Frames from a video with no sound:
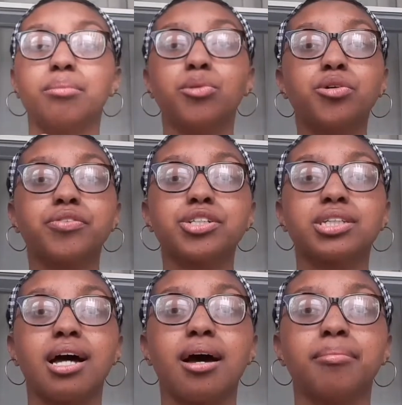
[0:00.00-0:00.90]
the
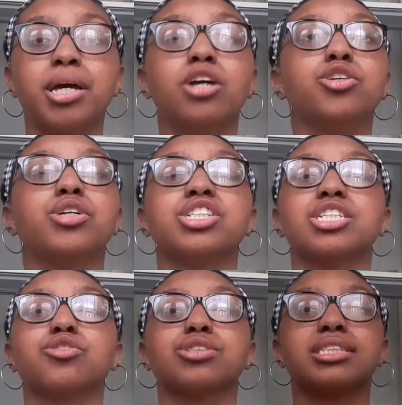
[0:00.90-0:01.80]
movers come you can
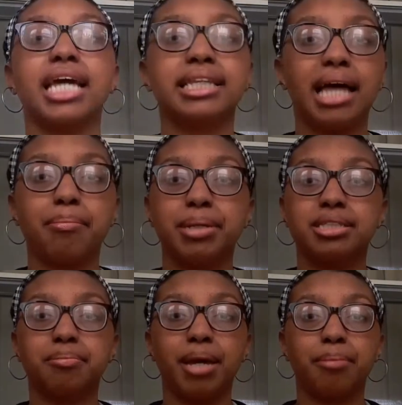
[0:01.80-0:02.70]
just take that
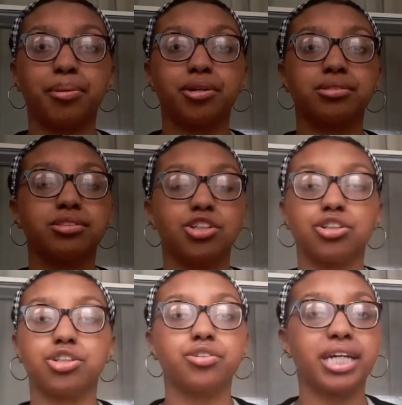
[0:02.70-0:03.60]
piece of paper,
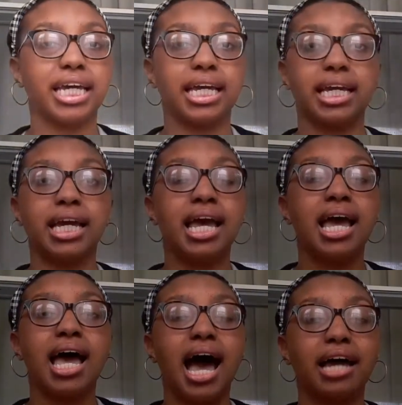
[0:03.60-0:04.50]
your little key,
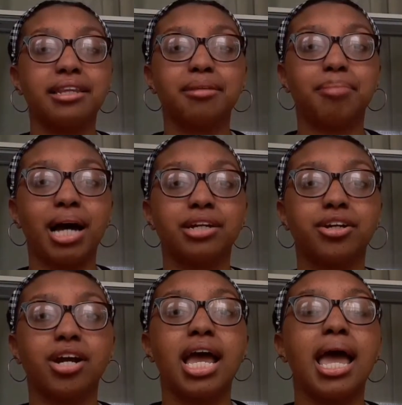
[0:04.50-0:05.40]
out of the
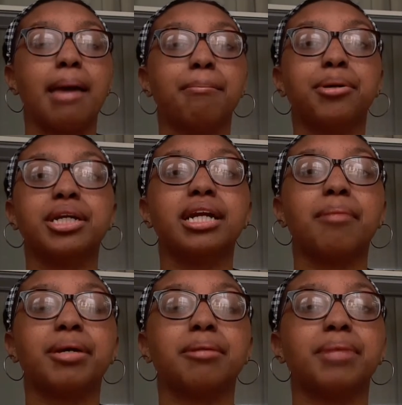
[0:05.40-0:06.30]
binder and put it
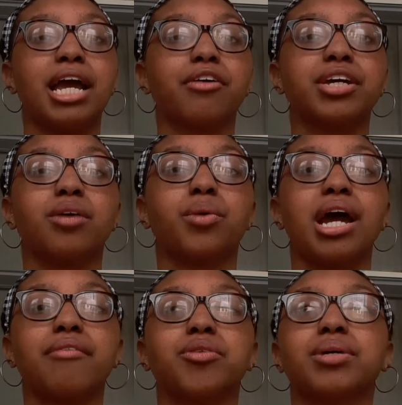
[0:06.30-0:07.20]
up in an area
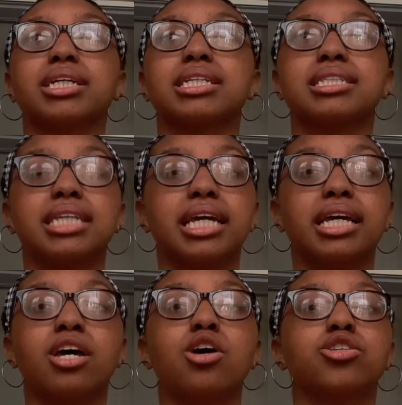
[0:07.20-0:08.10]
where everyone can see
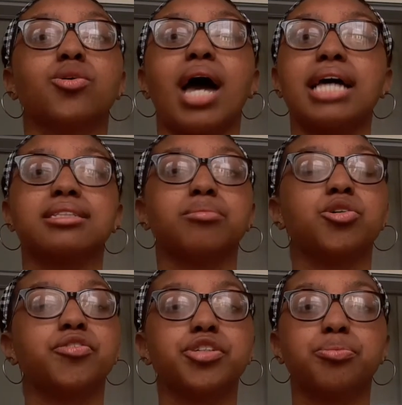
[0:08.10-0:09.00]
it. So as the
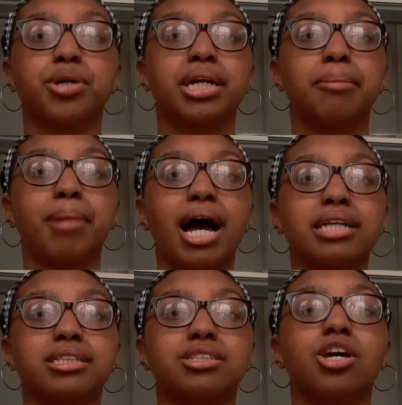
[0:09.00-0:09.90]
movers bring in
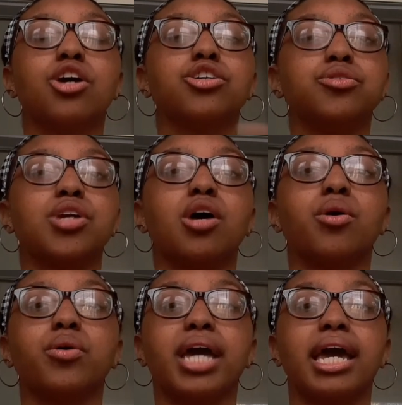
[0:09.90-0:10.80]
boxes, you
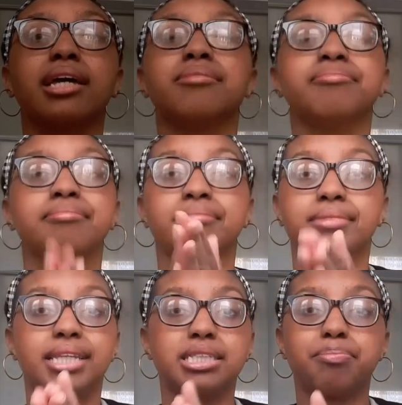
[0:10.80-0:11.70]
know, okay,
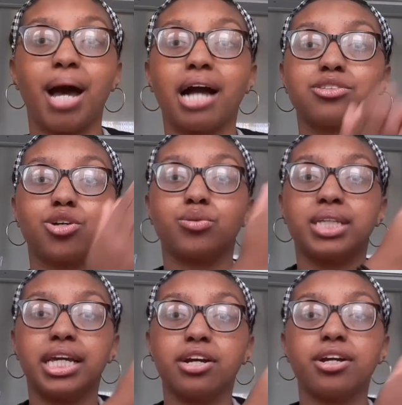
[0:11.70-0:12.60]
this box goes
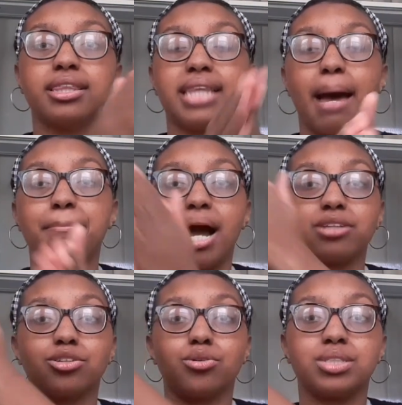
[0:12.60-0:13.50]
here, that
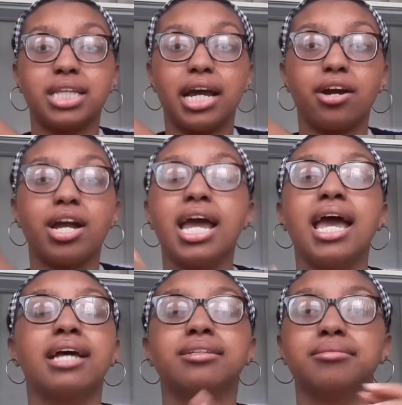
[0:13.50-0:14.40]
box goes there.
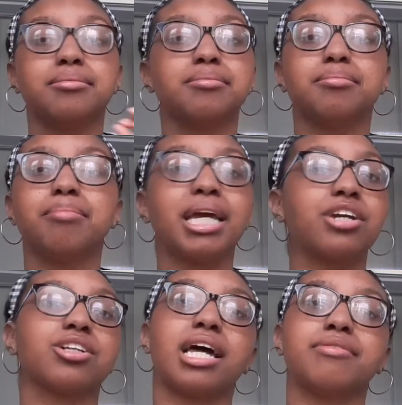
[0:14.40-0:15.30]

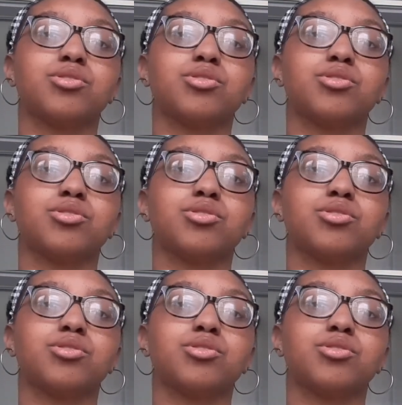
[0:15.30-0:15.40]
Make your life